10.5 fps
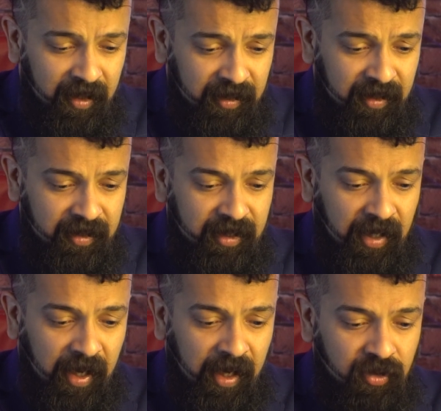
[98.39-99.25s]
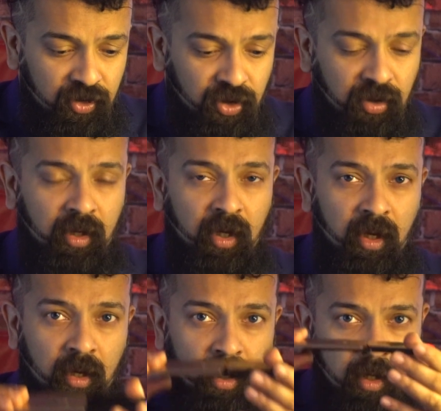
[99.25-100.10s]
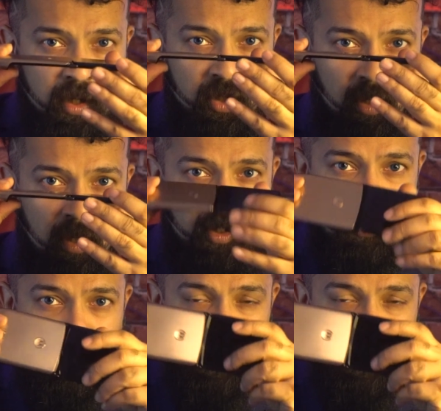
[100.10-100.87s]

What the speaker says: this hinge. You know, this